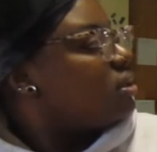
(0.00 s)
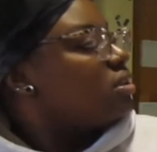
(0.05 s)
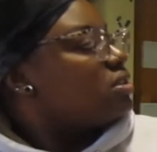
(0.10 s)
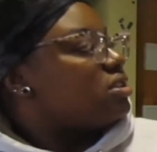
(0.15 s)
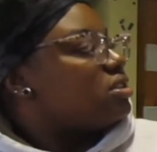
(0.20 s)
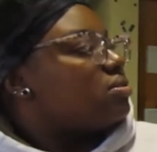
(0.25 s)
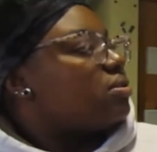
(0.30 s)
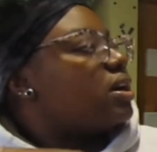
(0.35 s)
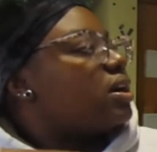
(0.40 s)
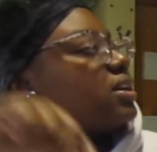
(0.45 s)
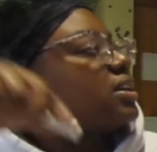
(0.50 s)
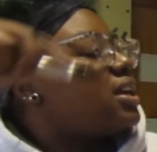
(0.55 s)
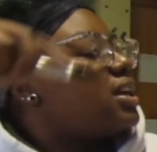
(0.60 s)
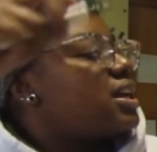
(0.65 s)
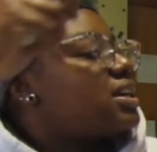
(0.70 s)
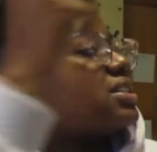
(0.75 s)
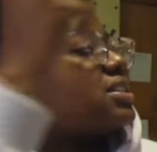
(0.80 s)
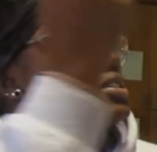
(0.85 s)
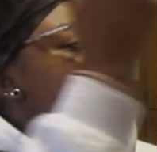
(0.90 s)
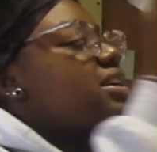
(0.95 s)
do our
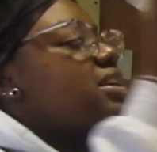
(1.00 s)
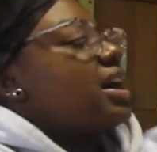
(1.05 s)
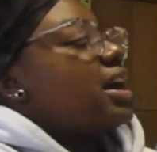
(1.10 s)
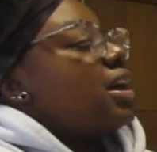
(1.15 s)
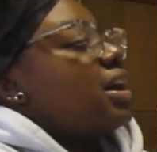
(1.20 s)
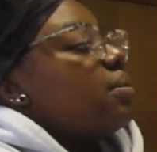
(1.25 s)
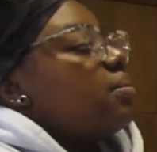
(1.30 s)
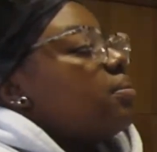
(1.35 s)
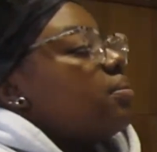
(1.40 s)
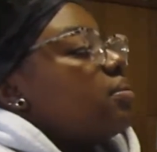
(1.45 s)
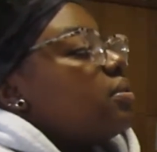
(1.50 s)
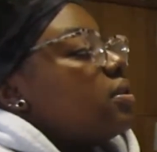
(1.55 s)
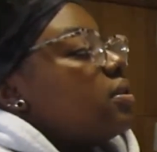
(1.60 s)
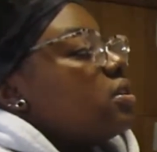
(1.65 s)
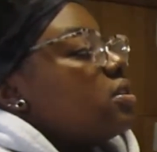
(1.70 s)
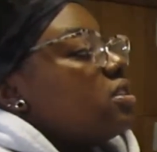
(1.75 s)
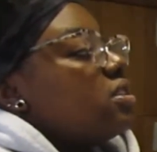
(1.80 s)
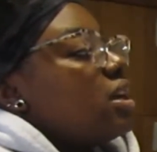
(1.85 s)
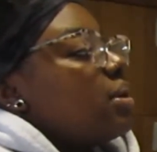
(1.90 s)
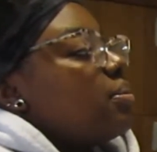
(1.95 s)
next step.
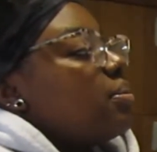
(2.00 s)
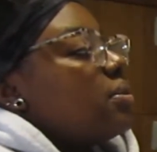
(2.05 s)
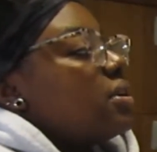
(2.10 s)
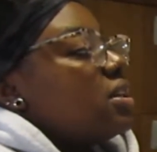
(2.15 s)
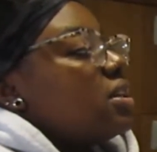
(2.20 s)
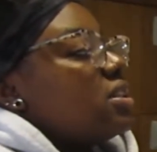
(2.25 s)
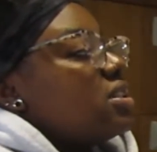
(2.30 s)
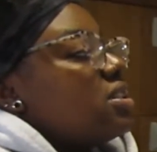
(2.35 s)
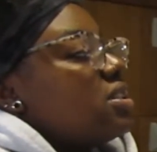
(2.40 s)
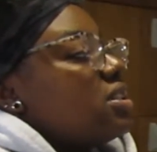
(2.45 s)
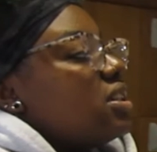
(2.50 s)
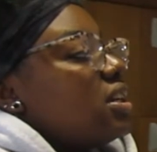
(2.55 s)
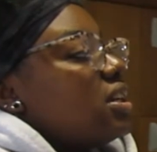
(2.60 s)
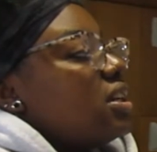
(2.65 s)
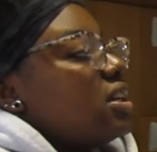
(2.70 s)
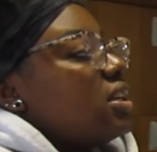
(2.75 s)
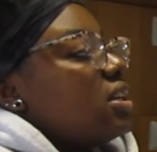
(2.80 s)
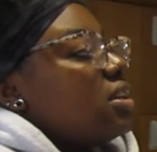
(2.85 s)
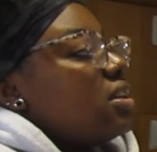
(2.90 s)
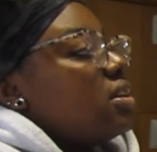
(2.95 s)
Step one is
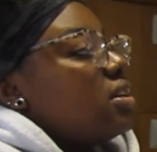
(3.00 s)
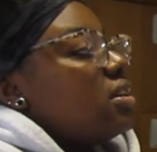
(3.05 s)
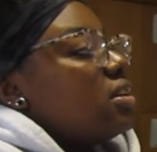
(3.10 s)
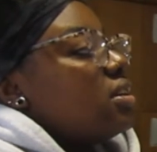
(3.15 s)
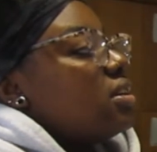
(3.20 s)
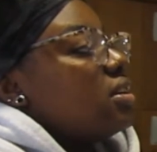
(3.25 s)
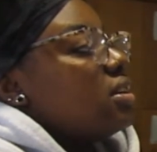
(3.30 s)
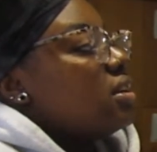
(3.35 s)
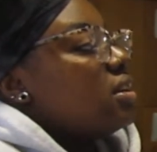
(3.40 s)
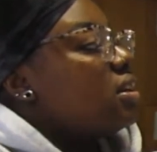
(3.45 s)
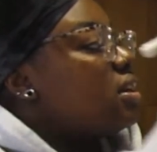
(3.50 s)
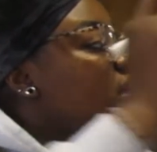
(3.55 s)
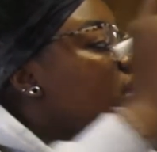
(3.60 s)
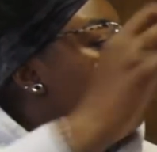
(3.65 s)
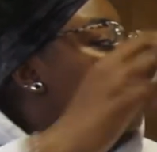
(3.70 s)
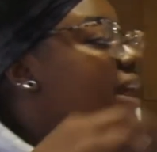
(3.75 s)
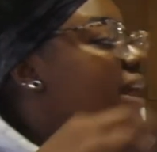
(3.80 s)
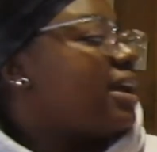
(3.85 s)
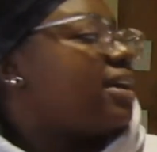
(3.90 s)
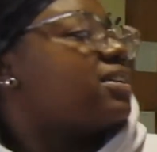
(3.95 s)
done.
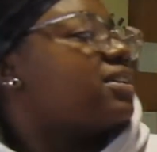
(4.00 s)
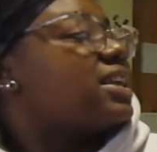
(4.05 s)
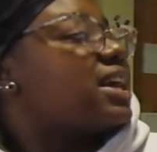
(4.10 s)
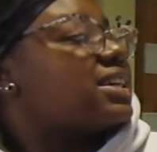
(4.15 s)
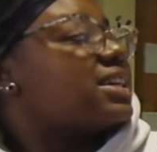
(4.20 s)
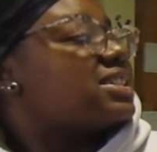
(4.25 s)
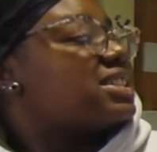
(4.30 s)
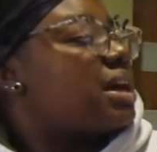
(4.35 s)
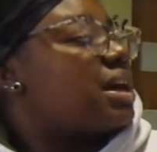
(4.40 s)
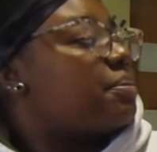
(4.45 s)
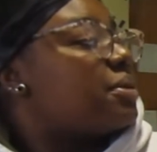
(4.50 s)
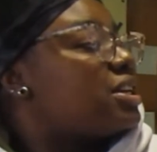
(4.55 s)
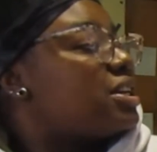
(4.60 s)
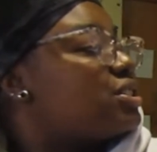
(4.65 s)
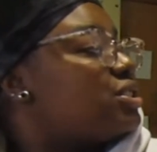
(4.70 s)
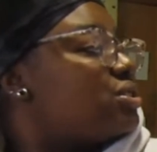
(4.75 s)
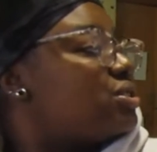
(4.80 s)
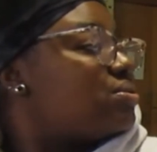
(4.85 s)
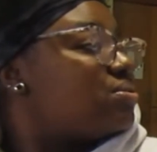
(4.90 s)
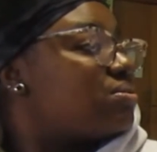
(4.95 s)
Now our next step
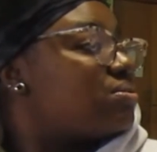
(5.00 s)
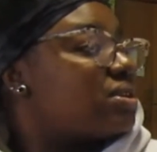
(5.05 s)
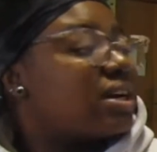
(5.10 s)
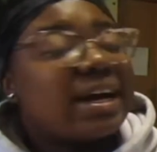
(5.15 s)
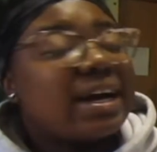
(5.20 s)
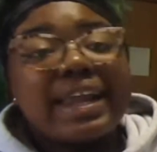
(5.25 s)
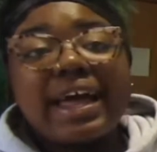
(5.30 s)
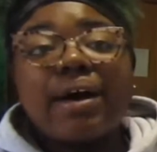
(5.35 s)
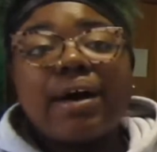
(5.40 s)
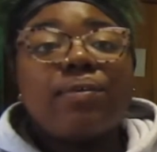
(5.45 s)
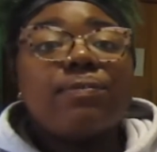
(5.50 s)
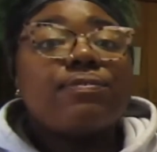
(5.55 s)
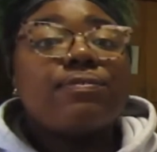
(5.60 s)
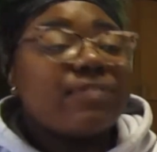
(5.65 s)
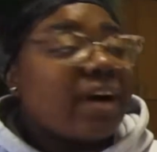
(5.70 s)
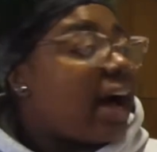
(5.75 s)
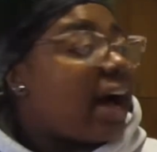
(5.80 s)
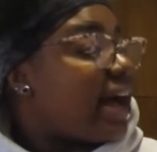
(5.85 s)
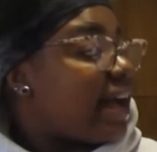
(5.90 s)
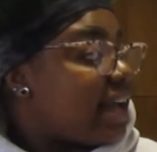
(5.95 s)
is to cut out
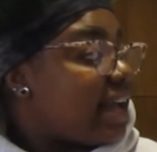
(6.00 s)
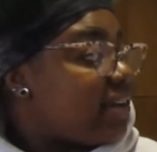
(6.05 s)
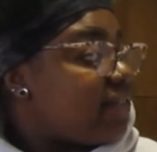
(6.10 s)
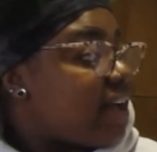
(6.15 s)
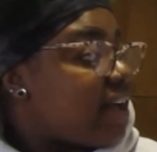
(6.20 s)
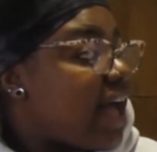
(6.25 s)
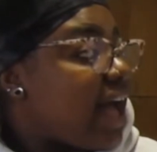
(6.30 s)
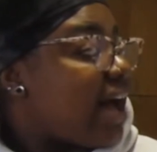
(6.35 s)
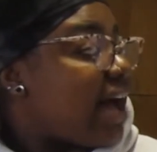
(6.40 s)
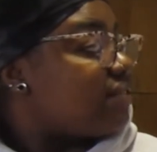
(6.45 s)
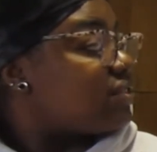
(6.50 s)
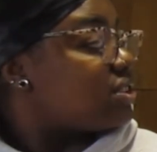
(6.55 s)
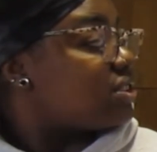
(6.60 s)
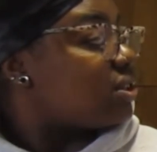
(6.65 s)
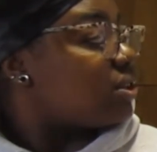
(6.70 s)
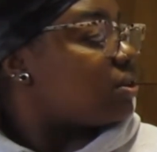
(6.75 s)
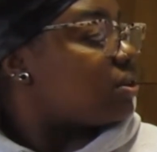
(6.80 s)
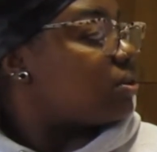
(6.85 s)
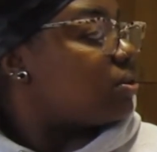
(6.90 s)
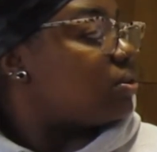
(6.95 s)
5 half
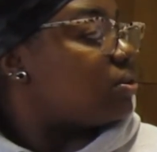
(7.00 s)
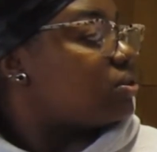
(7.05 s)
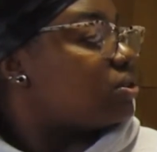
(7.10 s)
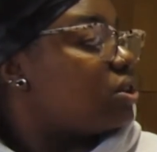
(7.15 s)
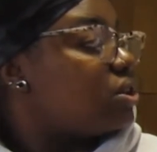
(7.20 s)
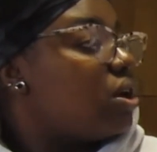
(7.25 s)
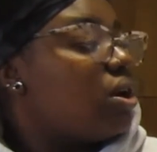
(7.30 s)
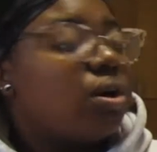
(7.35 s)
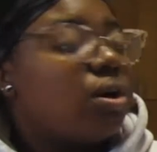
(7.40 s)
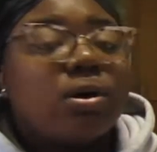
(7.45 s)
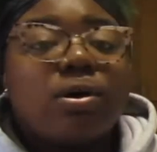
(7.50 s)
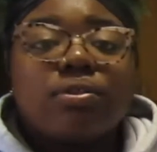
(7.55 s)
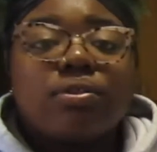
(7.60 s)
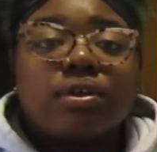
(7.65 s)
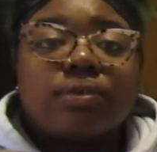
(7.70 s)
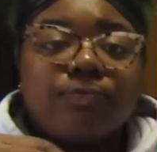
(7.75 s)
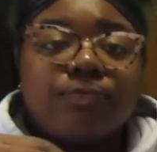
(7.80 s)
circles on the